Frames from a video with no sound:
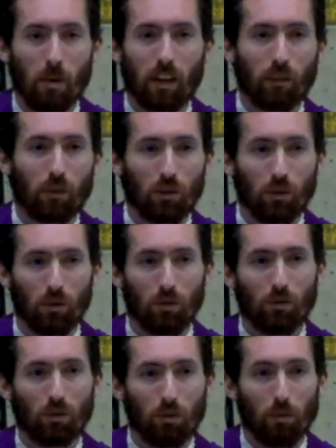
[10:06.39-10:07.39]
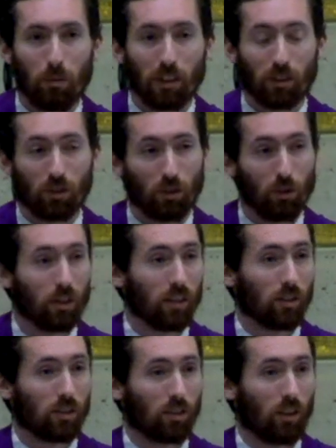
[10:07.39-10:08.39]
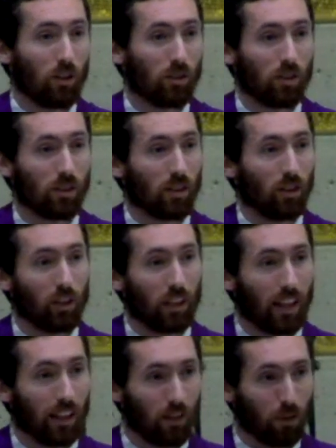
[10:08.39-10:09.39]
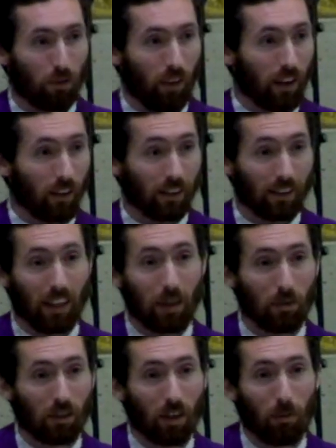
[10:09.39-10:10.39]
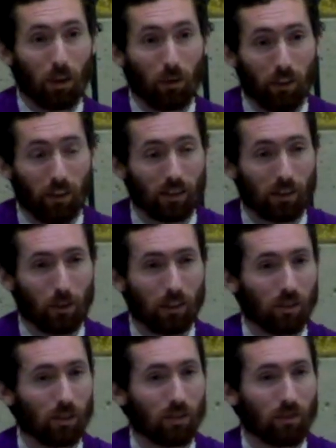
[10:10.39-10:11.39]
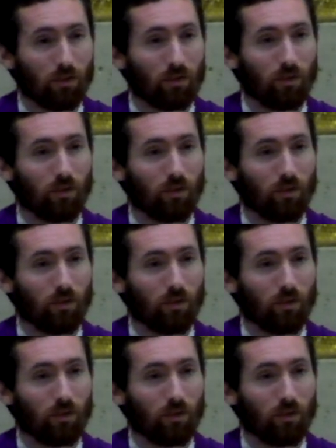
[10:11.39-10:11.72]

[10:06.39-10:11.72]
Many of you who may be students are just looking at your final exams coming around this semester.